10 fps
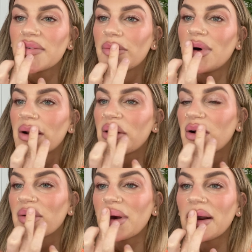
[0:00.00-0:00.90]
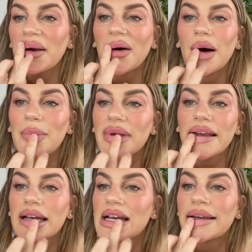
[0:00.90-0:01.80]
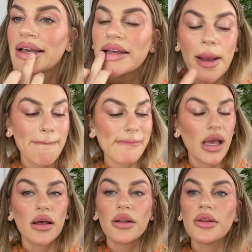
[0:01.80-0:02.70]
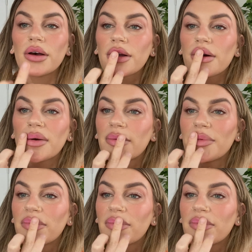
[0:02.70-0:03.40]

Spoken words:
of a monochromatic all pink look.